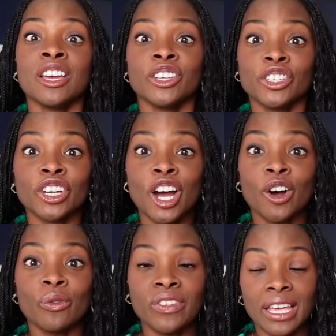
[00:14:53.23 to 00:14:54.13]
you
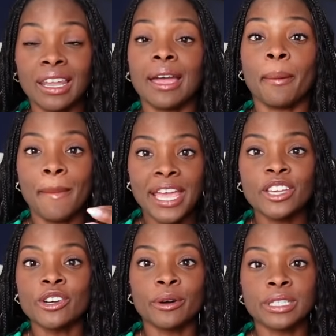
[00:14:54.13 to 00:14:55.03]
know, they like make
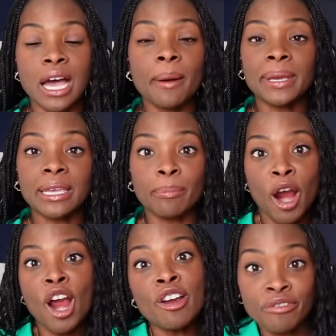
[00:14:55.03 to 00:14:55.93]
your tummy
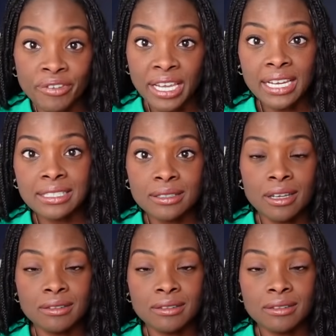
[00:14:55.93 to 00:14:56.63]
perfect